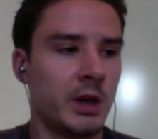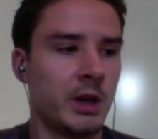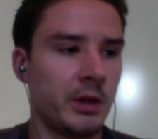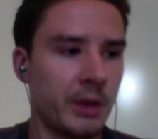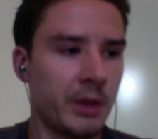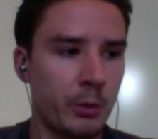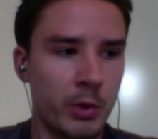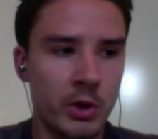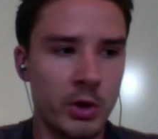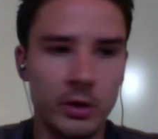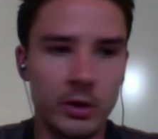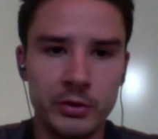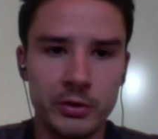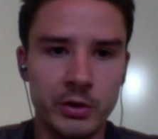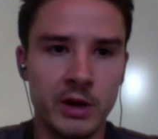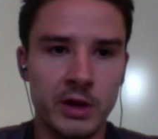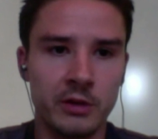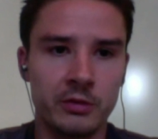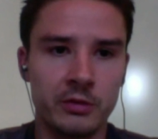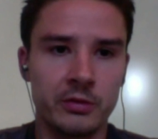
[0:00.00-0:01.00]
And then we
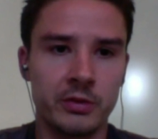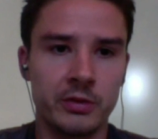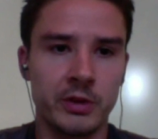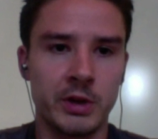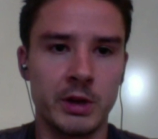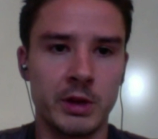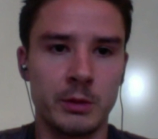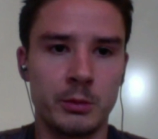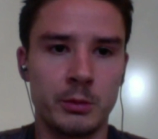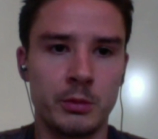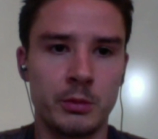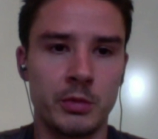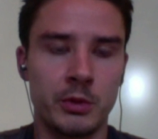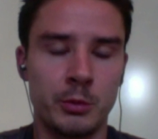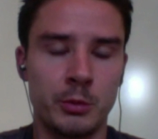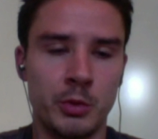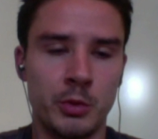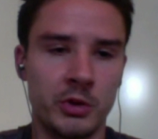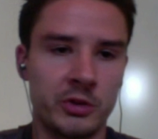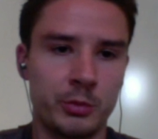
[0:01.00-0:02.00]
also have um,
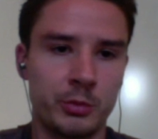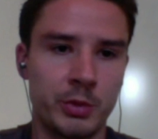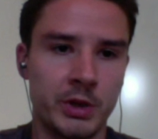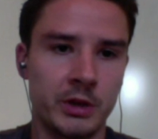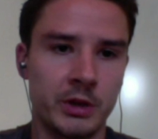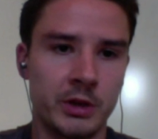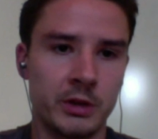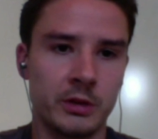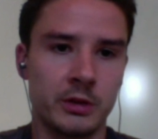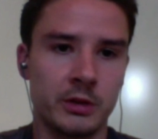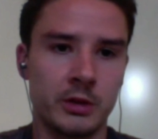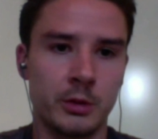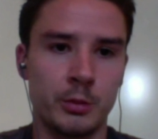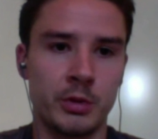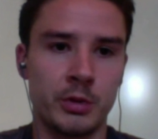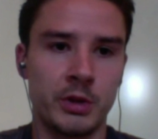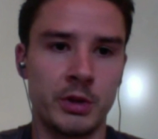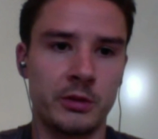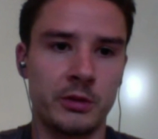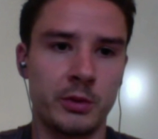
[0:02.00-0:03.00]
much bigger
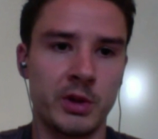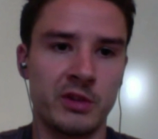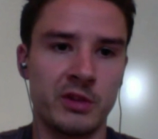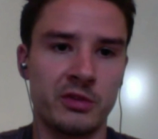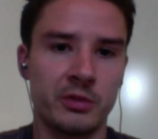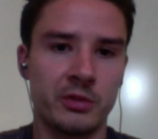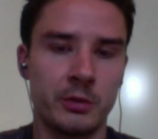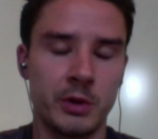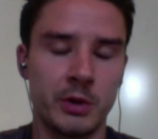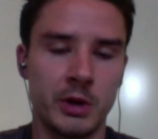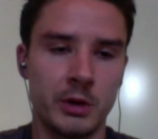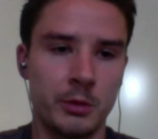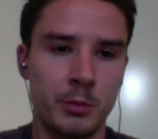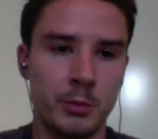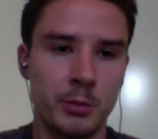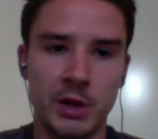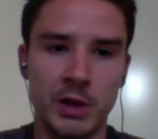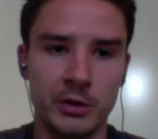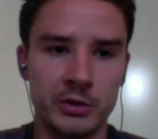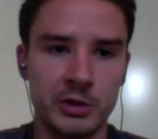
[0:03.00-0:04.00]
companies. We have uh,
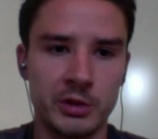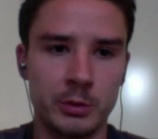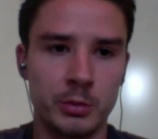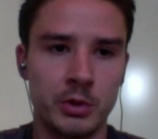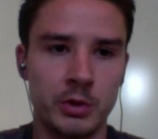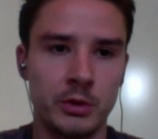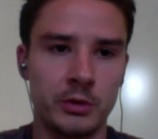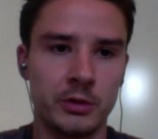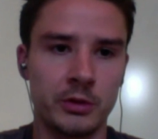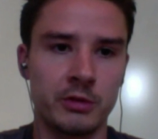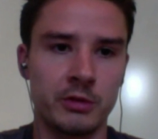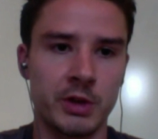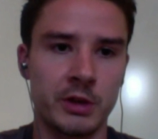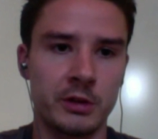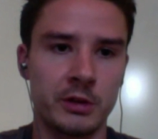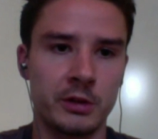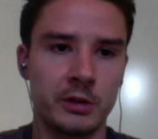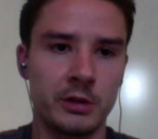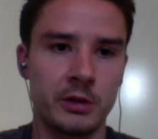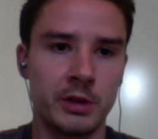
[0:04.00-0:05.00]
Mailchimp users
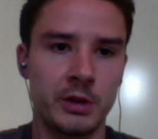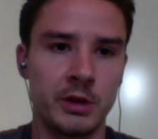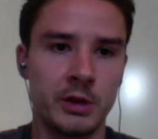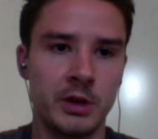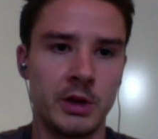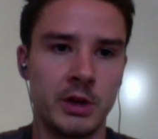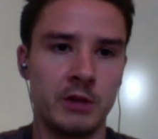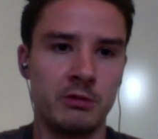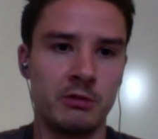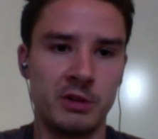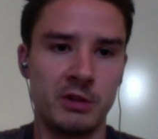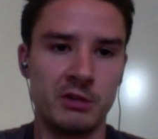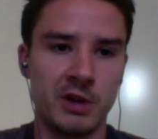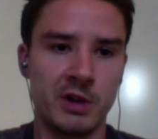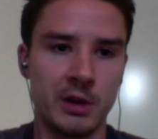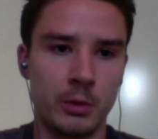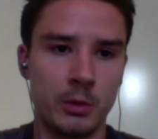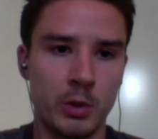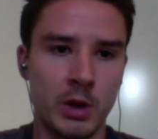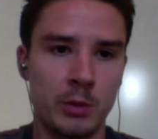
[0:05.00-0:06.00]
regularly,
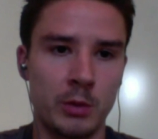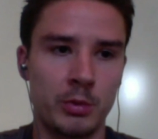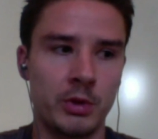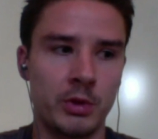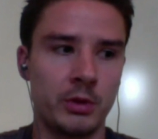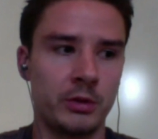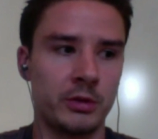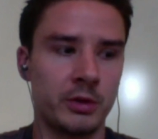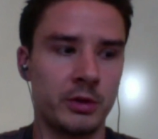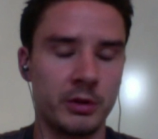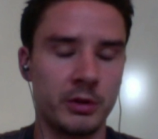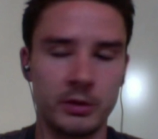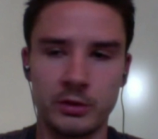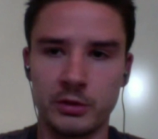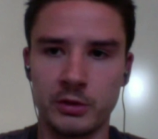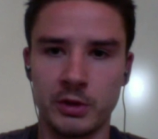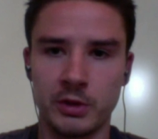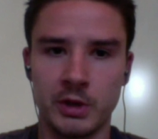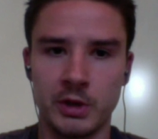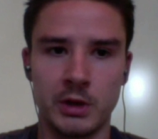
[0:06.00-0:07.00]
ReadWriteWeb
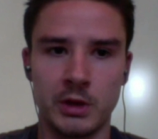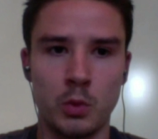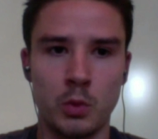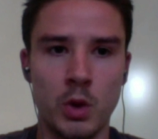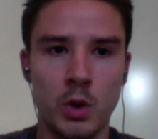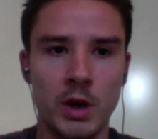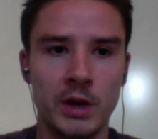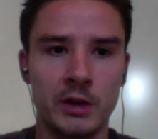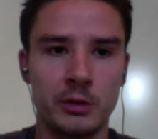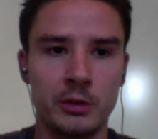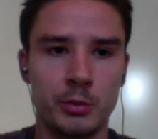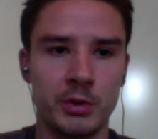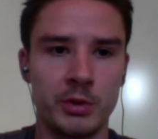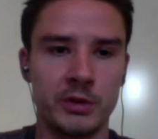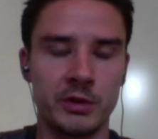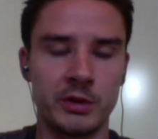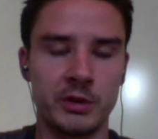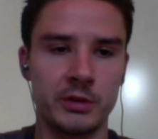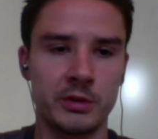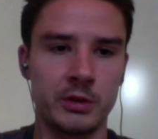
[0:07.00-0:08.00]
users, uh, Wired
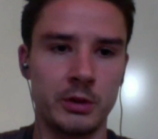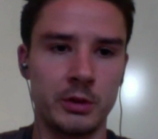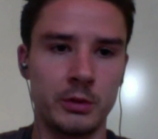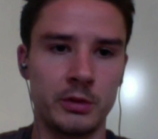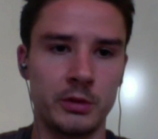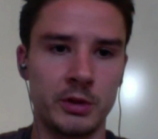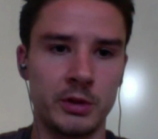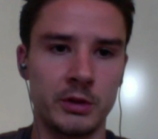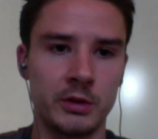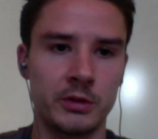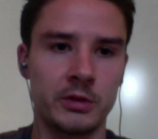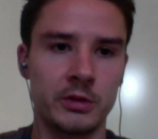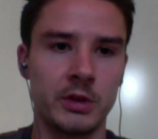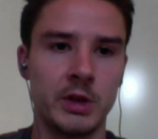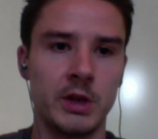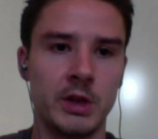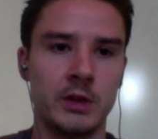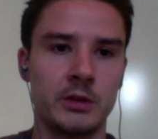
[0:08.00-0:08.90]
Business are using us.